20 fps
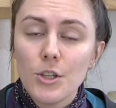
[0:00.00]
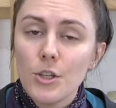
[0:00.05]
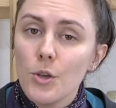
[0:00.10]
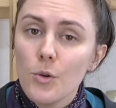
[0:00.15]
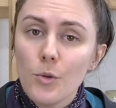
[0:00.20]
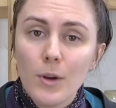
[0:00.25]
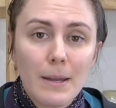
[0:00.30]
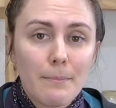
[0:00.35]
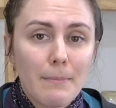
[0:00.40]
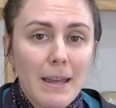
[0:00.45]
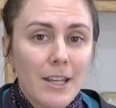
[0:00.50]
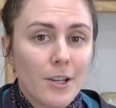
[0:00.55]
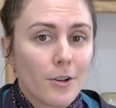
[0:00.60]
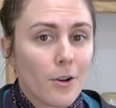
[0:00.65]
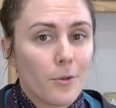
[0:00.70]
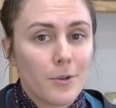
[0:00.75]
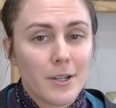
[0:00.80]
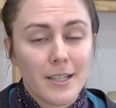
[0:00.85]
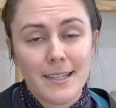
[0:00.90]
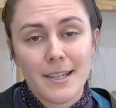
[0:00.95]
You can make
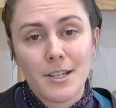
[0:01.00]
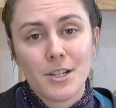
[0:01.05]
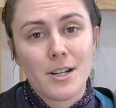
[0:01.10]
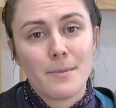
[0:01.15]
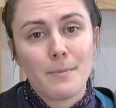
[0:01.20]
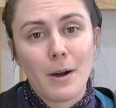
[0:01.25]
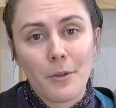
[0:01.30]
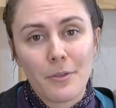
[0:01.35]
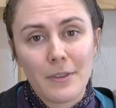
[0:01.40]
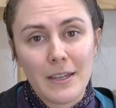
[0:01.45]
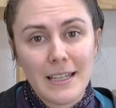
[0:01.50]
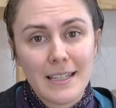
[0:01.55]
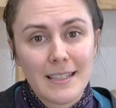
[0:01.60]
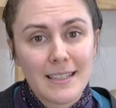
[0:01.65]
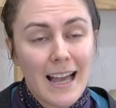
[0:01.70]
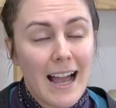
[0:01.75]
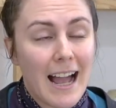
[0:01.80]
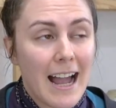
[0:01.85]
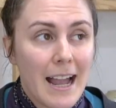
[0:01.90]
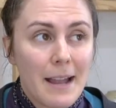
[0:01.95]
your own decision about
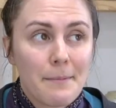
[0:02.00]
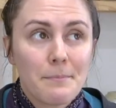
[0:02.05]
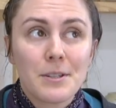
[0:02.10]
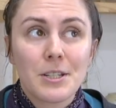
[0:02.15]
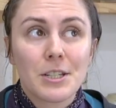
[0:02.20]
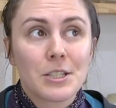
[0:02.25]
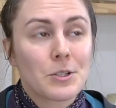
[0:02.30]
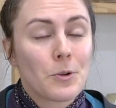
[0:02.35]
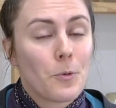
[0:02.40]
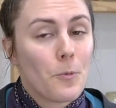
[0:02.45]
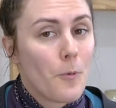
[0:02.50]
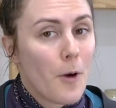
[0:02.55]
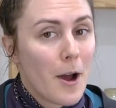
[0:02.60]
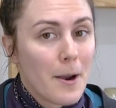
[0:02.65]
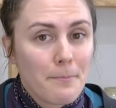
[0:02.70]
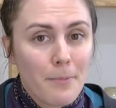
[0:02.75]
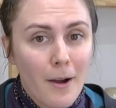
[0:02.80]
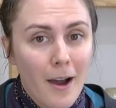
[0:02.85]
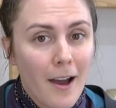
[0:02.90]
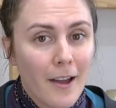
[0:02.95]
this. I'm just
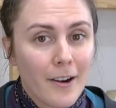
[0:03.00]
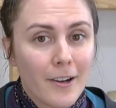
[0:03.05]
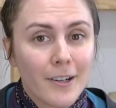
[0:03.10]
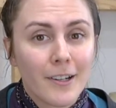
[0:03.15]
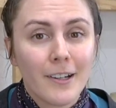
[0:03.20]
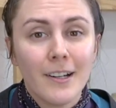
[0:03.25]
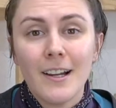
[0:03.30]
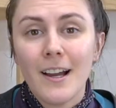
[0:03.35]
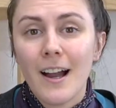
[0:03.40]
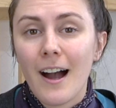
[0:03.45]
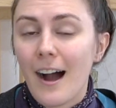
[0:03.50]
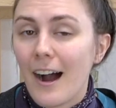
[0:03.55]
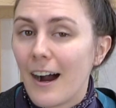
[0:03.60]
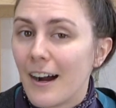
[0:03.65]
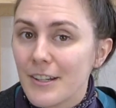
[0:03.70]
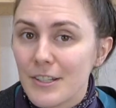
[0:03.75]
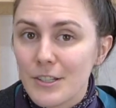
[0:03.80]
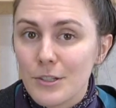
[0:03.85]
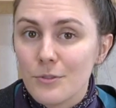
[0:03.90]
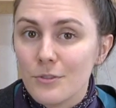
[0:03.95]
one potter
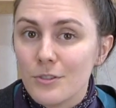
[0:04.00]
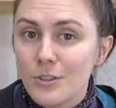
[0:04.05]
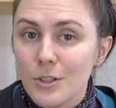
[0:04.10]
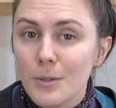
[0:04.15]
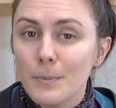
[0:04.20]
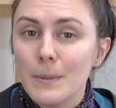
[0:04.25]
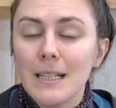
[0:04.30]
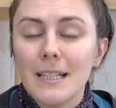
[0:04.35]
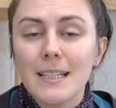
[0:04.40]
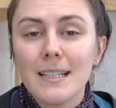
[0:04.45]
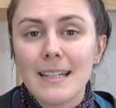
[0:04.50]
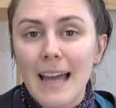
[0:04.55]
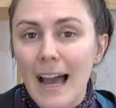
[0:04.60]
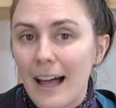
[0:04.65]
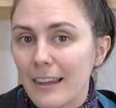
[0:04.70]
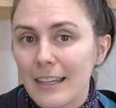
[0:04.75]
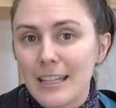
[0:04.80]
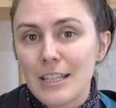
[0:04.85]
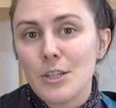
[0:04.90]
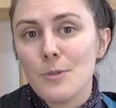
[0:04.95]
on YouTube
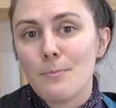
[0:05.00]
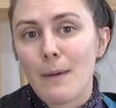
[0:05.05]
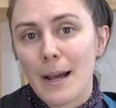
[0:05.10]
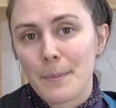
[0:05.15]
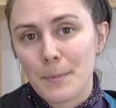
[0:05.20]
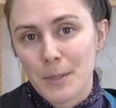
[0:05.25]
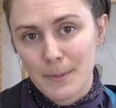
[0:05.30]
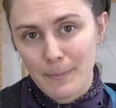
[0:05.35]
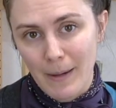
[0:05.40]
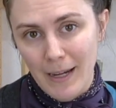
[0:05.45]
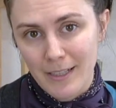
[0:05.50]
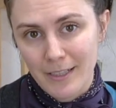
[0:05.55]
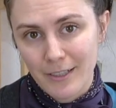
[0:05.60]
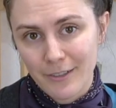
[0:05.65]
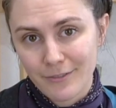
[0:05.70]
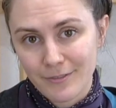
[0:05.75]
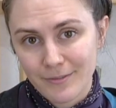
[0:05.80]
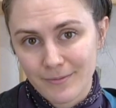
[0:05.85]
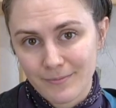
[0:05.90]
telling you my perspective.